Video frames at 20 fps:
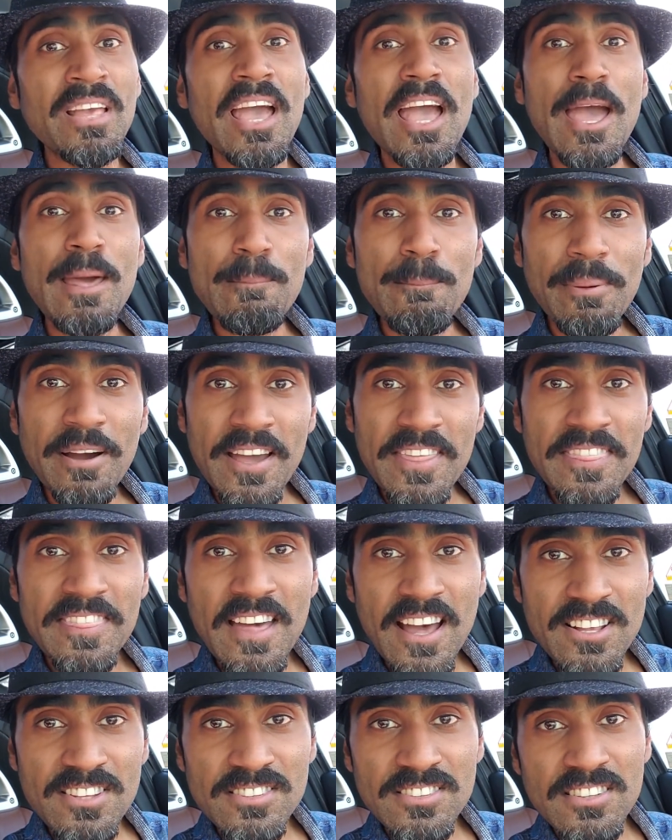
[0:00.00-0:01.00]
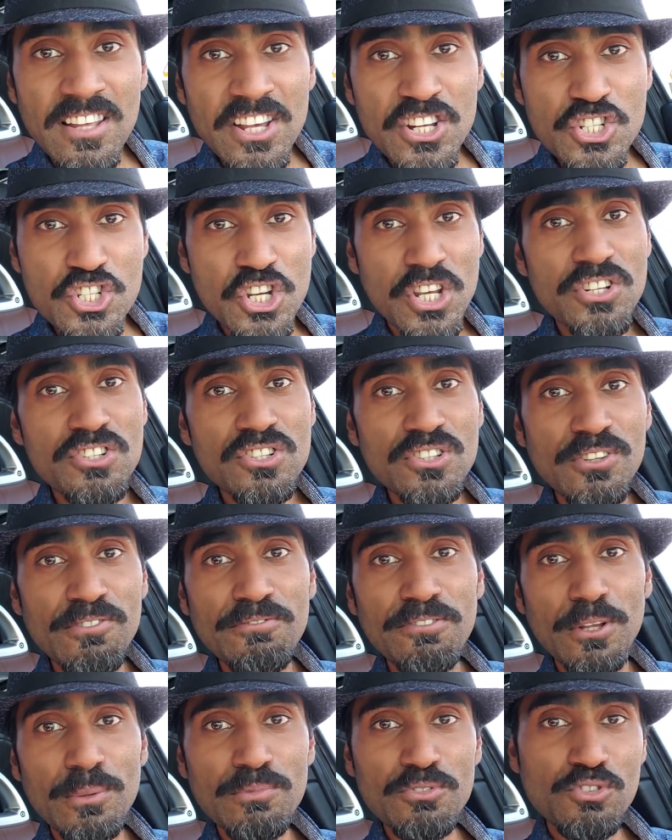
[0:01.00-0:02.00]
and by thus changing the
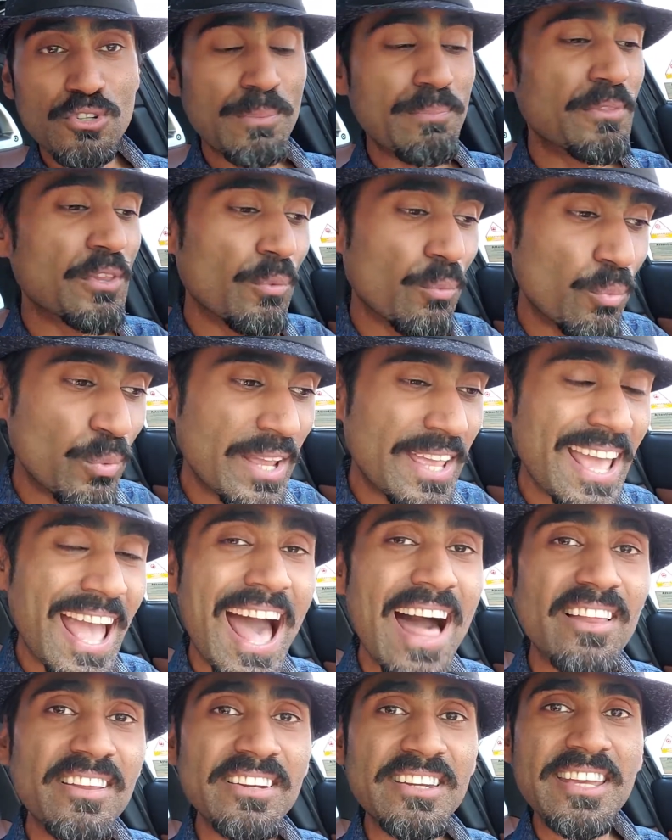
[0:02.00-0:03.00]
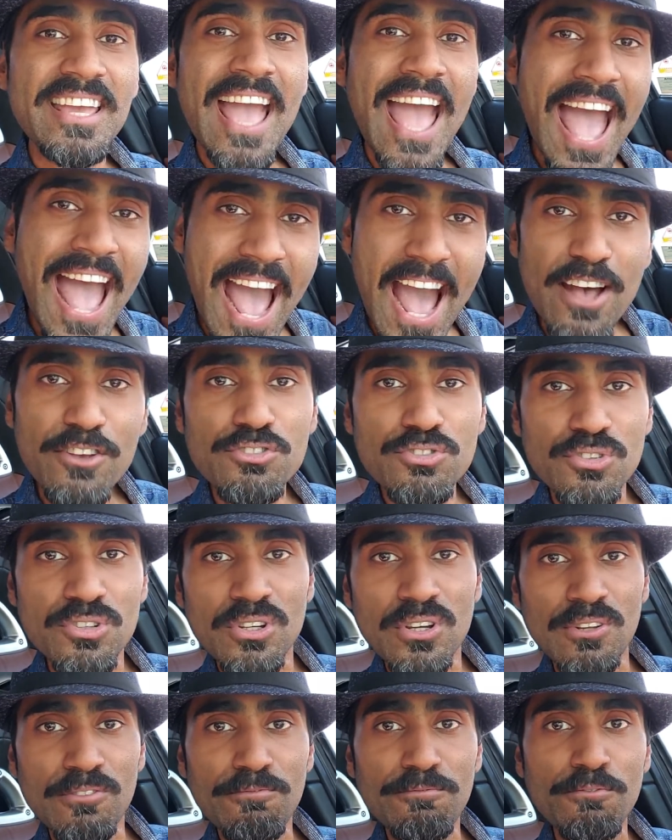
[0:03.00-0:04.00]
film strip, the reality has to
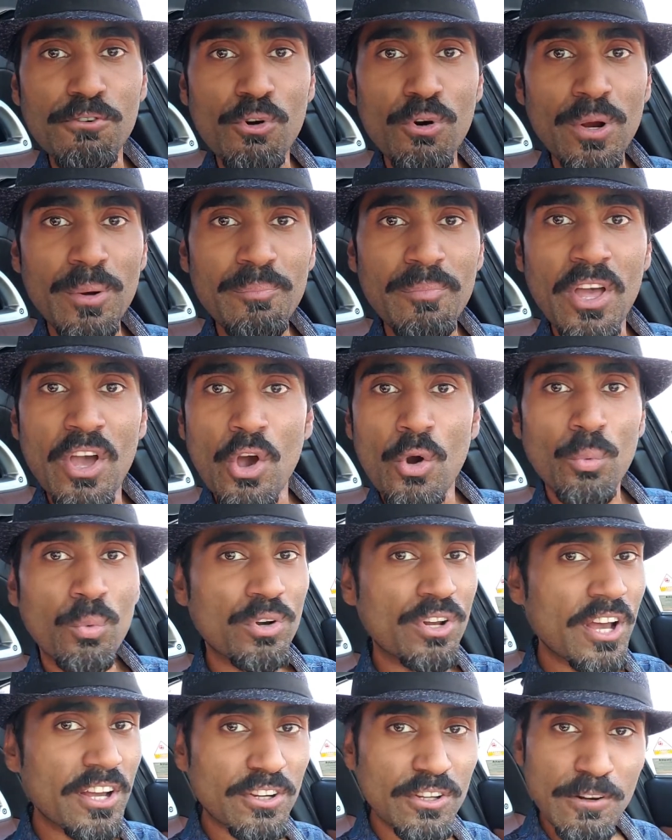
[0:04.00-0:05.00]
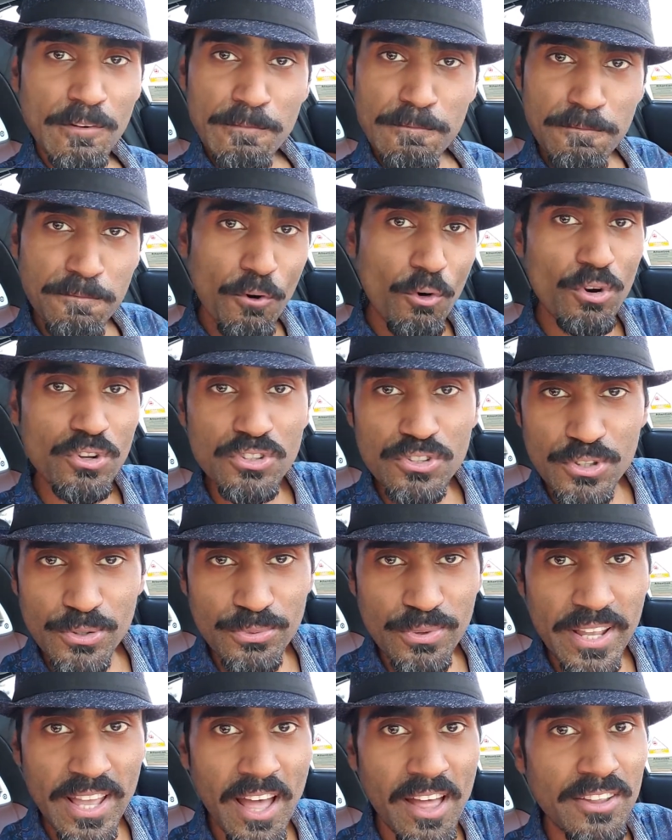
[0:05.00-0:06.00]
conform. We're not going to force the
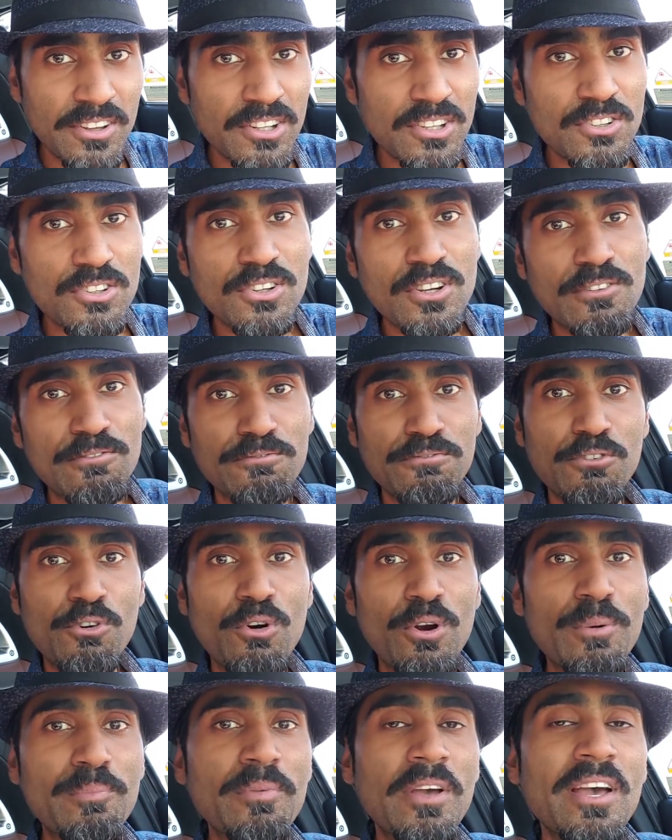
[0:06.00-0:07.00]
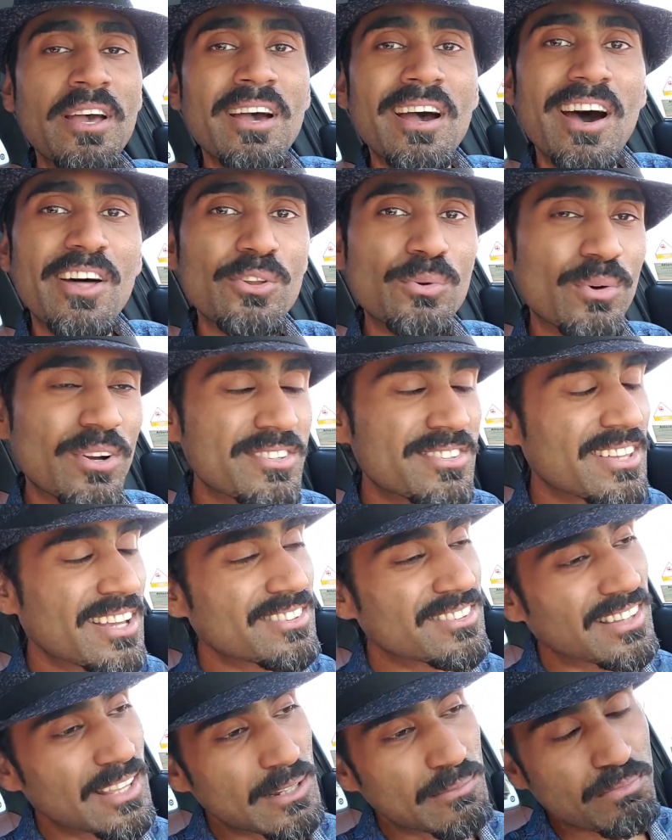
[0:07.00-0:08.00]
reality to conform. Otherwise,
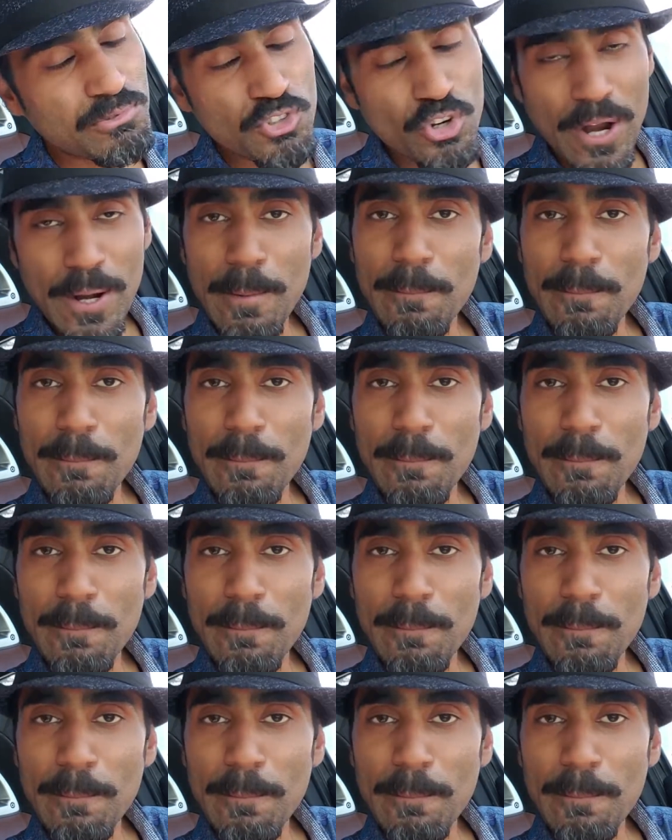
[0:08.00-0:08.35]
that's like trying